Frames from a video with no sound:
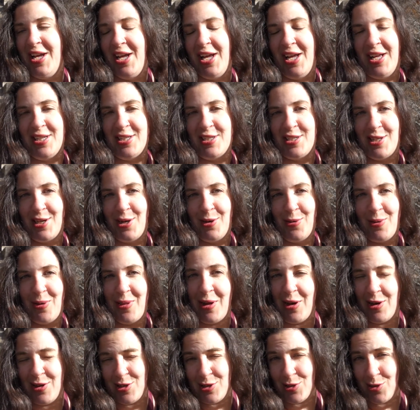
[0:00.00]
And so with
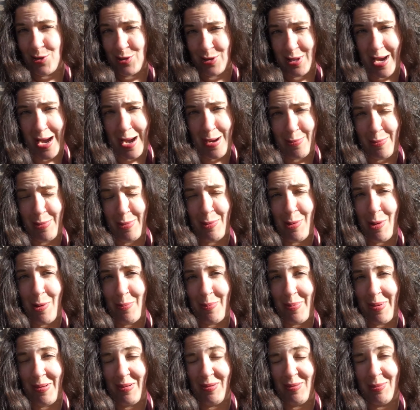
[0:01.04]
our short time, we won't
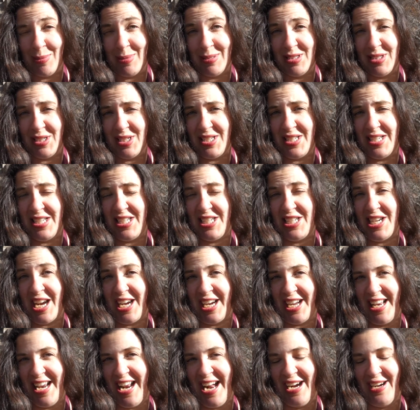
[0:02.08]
be able to
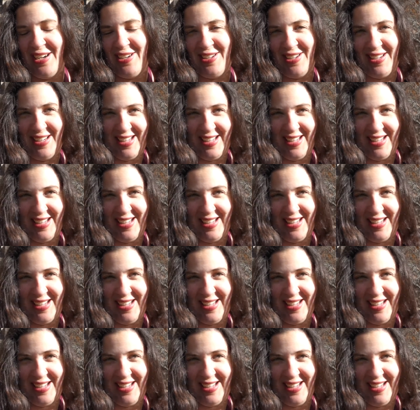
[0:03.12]
check it out.